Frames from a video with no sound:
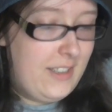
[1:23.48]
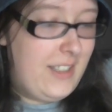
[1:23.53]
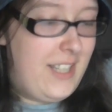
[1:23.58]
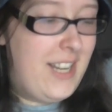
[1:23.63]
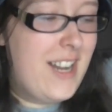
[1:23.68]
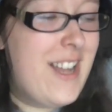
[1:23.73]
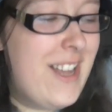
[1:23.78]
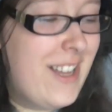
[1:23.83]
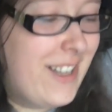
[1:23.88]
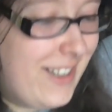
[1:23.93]

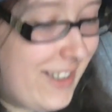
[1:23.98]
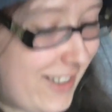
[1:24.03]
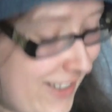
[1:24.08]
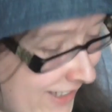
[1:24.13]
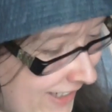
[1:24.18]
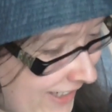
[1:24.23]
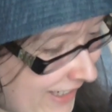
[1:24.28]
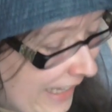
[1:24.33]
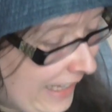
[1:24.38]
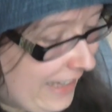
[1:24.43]
it's
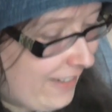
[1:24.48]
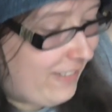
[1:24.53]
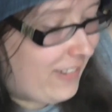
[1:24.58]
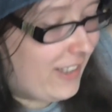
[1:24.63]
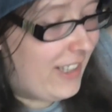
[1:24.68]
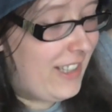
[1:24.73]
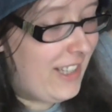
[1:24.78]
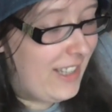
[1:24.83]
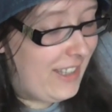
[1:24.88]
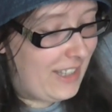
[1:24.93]

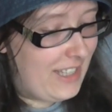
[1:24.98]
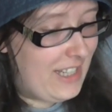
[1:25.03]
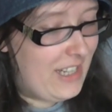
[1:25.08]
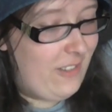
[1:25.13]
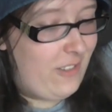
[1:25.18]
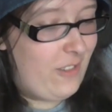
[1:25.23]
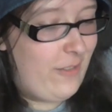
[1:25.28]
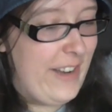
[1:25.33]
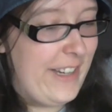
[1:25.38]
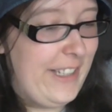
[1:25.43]
Forget the
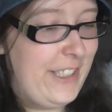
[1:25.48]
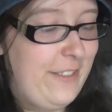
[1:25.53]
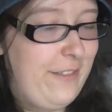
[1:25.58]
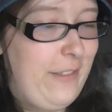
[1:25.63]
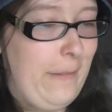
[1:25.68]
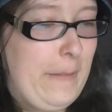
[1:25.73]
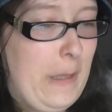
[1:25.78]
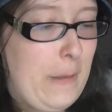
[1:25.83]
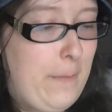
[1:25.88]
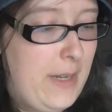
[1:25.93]

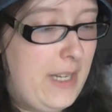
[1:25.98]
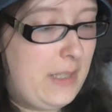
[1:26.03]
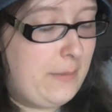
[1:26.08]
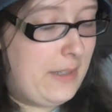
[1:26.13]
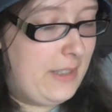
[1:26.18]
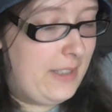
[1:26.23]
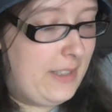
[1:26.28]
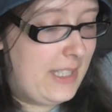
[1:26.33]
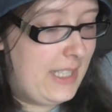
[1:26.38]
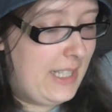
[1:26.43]
information from the
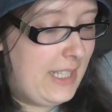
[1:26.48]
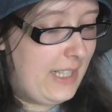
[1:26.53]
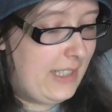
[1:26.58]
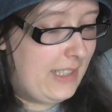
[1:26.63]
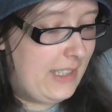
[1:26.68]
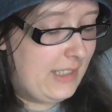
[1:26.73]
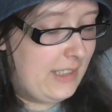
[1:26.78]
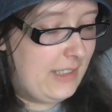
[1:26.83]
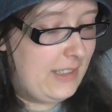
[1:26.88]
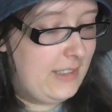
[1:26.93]
BBC
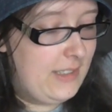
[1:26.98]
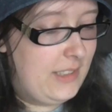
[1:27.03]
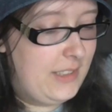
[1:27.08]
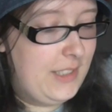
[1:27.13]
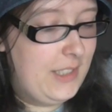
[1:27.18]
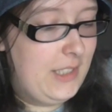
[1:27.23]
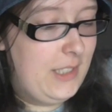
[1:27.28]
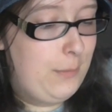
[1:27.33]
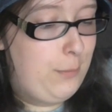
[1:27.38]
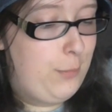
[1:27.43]
and
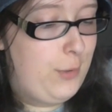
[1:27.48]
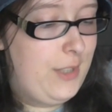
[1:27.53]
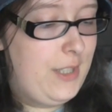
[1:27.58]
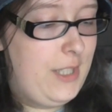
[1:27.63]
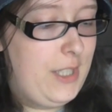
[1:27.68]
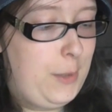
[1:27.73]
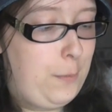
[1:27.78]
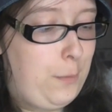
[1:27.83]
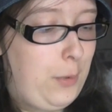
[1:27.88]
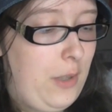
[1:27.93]
all the
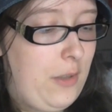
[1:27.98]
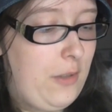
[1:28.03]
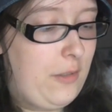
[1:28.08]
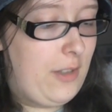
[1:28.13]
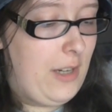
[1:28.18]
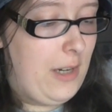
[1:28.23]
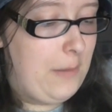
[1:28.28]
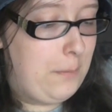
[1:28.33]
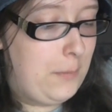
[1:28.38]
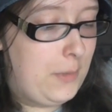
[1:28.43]
British
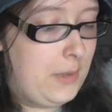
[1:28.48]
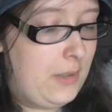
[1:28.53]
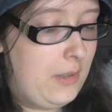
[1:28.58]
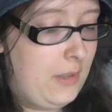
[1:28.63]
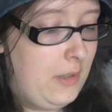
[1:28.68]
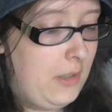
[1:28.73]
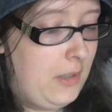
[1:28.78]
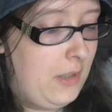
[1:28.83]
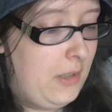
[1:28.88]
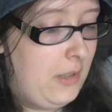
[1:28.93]
programmes.
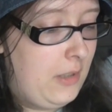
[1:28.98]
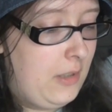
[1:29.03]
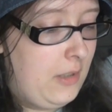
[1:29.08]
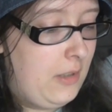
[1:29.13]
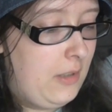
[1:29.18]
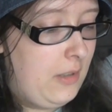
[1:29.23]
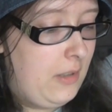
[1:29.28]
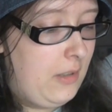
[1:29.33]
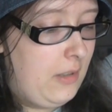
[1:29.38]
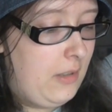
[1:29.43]

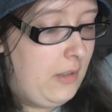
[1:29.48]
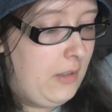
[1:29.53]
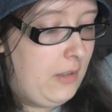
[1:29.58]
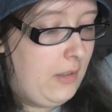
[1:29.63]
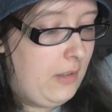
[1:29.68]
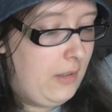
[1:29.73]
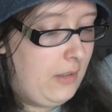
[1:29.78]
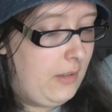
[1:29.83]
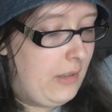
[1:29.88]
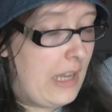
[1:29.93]

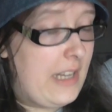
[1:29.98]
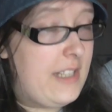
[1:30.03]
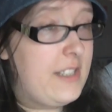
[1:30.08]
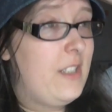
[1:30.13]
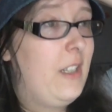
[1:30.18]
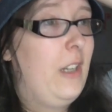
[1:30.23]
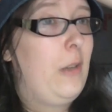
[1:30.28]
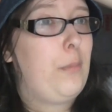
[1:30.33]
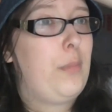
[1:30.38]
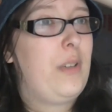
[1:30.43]
That
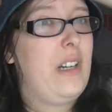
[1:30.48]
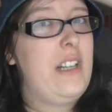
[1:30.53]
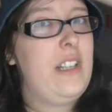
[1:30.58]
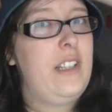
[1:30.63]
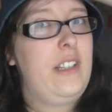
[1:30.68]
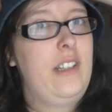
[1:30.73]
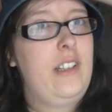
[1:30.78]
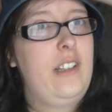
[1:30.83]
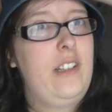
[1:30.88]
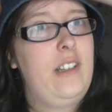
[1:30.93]
is not
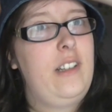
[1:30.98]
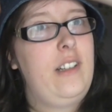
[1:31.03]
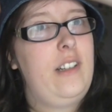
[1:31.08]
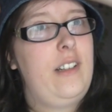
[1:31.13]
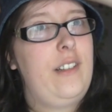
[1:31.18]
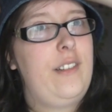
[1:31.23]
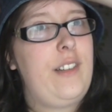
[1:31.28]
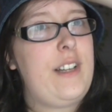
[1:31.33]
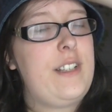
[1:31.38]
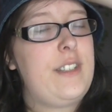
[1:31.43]
Britain.
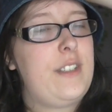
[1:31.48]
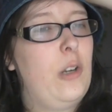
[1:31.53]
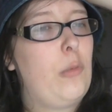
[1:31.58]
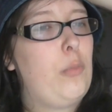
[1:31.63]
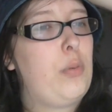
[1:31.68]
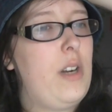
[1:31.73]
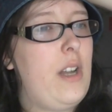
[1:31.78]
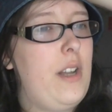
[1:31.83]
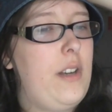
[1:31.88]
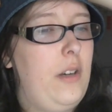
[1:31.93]
That is
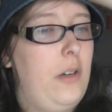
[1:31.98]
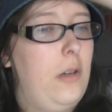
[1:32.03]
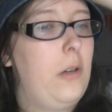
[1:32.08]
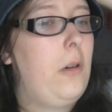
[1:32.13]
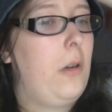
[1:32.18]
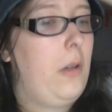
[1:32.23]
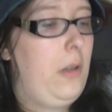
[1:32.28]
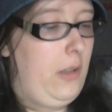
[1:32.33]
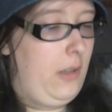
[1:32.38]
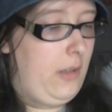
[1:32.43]
not Britain at
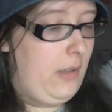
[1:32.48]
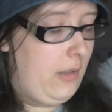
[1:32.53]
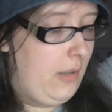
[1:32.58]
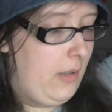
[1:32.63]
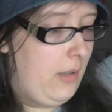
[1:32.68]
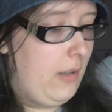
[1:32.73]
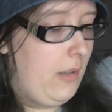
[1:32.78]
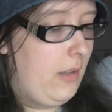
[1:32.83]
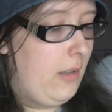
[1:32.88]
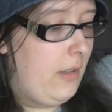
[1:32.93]
all.
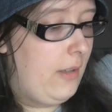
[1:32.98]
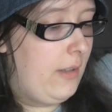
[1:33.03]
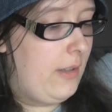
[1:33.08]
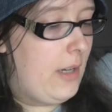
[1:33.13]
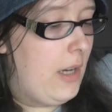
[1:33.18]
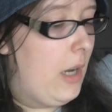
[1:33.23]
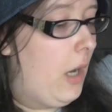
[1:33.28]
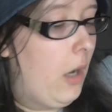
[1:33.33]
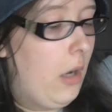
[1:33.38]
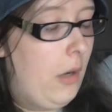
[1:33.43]

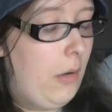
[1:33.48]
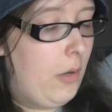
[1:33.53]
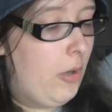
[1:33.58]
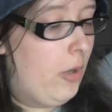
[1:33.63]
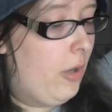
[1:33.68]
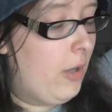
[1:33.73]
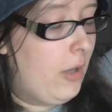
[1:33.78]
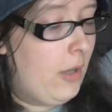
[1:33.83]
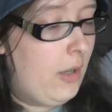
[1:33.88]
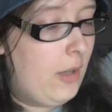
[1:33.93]
No.
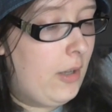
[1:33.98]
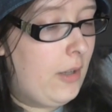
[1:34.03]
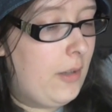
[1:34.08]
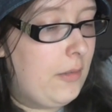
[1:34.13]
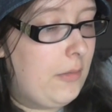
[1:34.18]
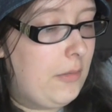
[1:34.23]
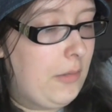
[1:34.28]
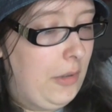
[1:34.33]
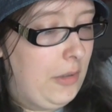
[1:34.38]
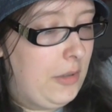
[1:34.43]

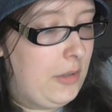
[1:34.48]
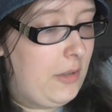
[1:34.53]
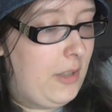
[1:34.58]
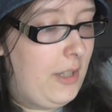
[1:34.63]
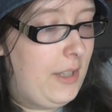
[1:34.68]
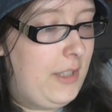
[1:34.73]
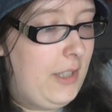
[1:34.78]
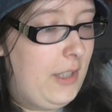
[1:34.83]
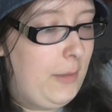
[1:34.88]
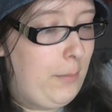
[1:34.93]

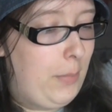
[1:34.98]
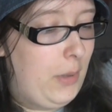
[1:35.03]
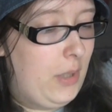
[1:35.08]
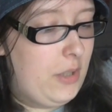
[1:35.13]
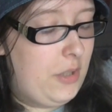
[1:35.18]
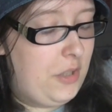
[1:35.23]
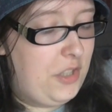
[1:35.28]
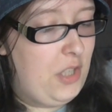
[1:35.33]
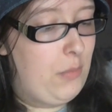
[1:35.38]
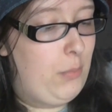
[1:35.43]
sorry to
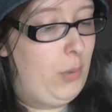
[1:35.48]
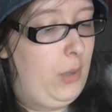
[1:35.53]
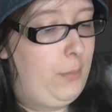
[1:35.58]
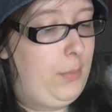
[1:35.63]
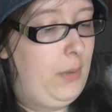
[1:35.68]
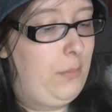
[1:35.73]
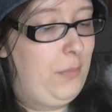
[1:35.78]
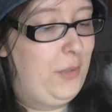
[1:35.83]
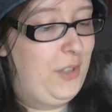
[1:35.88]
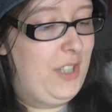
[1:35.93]
burst your
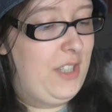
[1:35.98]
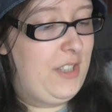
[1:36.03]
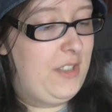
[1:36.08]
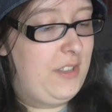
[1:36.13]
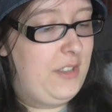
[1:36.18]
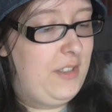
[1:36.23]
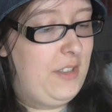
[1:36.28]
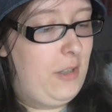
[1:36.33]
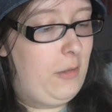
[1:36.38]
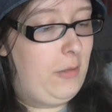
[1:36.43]
bubble, but
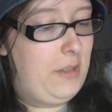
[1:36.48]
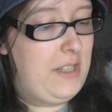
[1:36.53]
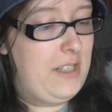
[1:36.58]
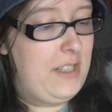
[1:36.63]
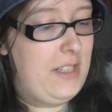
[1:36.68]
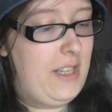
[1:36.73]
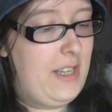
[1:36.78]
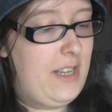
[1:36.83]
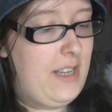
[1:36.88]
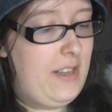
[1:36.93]
it's
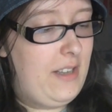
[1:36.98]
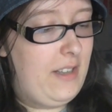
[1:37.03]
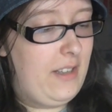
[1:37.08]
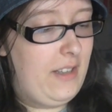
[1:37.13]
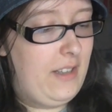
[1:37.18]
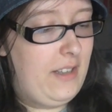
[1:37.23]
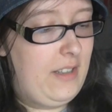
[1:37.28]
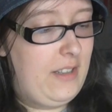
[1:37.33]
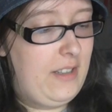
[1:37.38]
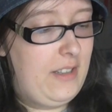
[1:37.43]
nowhere
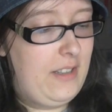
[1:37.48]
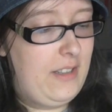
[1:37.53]
near.